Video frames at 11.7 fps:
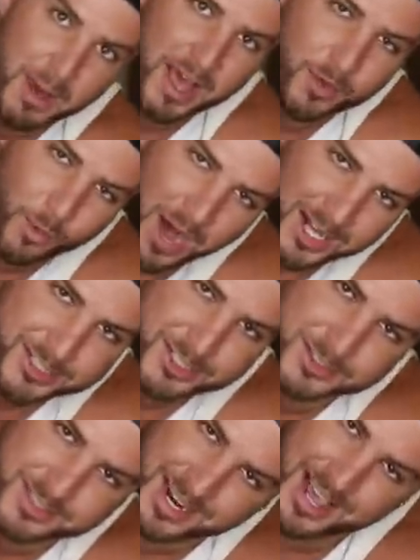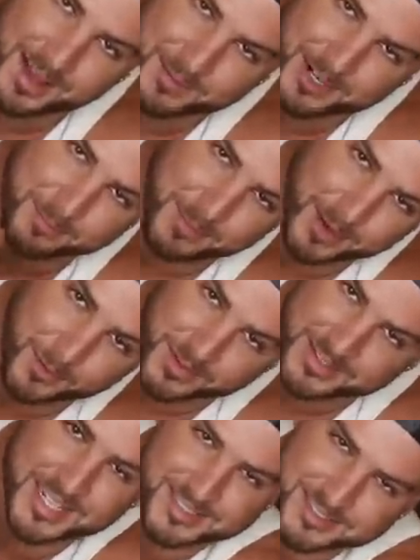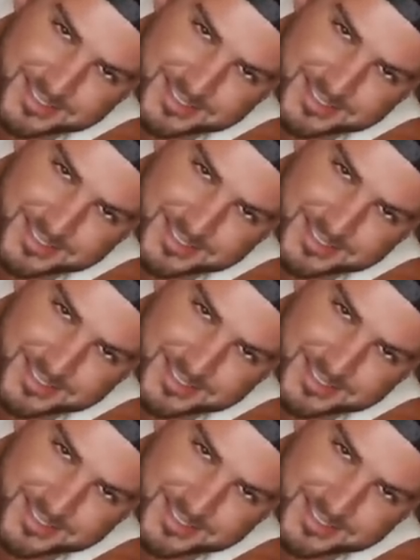my watch, so today I'm gonna make one that's